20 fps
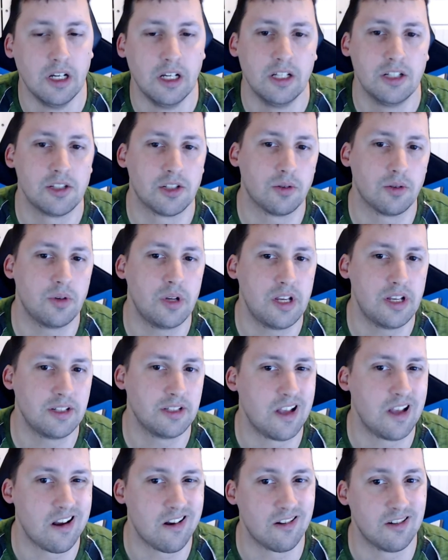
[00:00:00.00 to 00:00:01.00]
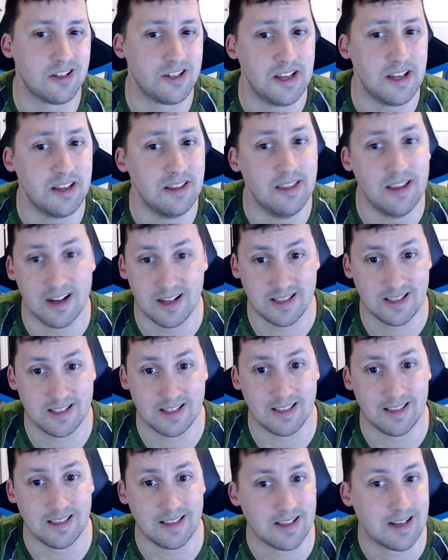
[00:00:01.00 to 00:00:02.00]
Sony is guaranteed that's
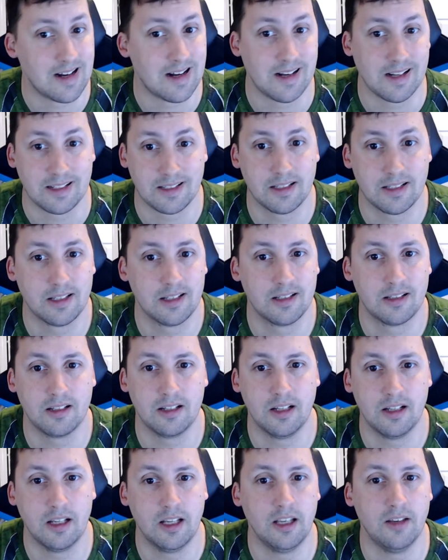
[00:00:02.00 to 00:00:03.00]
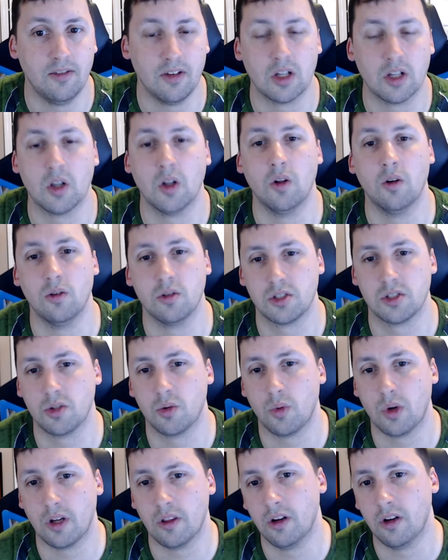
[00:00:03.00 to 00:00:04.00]
not even close to
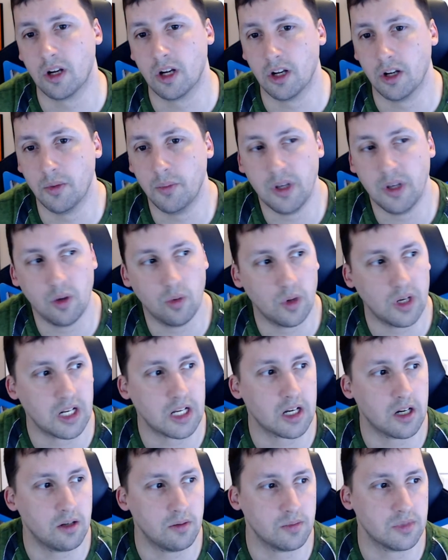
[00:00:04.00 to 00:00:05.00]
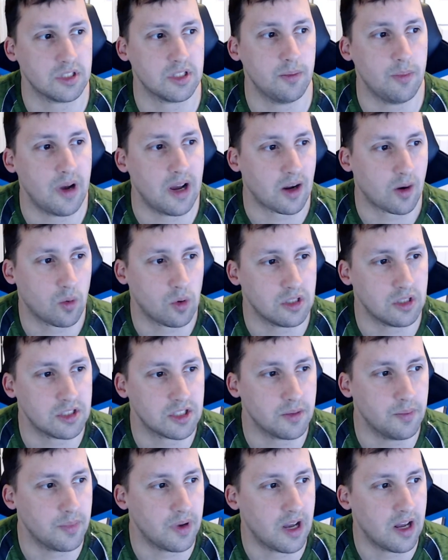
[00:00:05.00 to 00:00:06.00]
where they're going to be when it comes to backwards
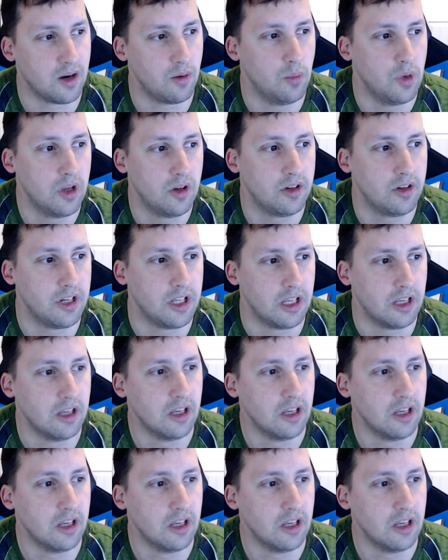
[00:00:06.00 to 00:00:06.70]
compatibility.